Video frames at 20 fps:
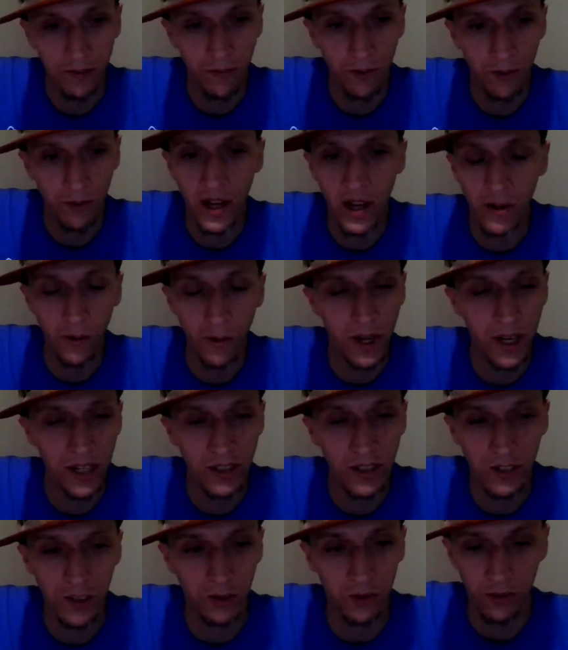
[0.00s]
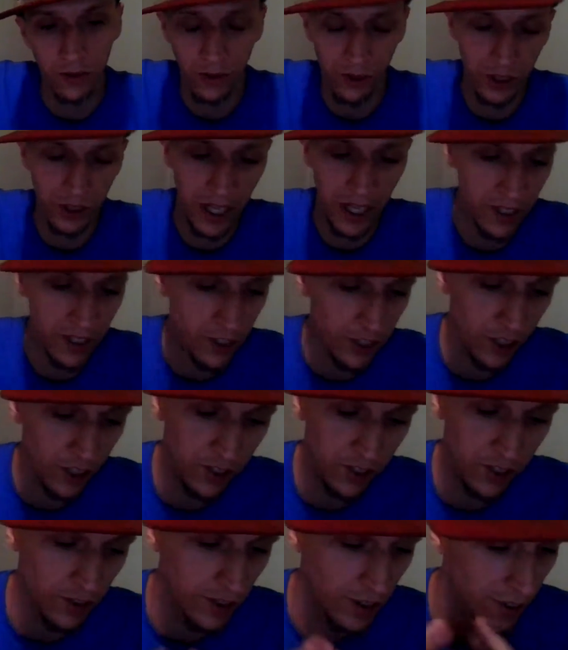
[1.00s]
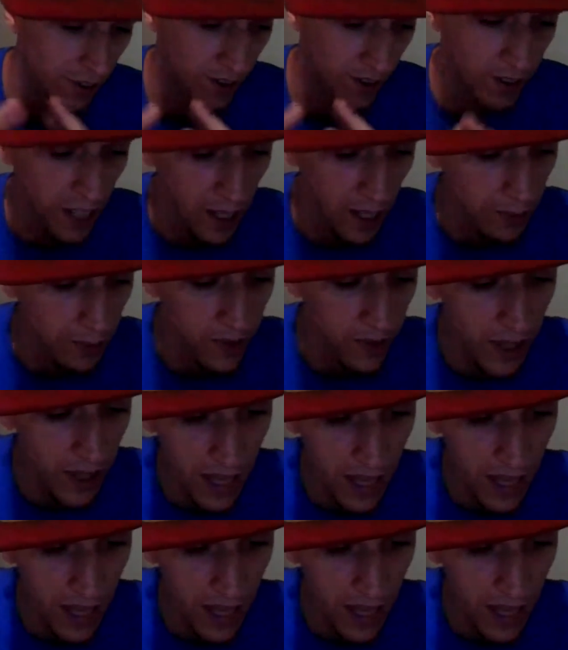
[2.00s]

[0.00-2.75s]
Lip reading: Right away too. She had just stopped the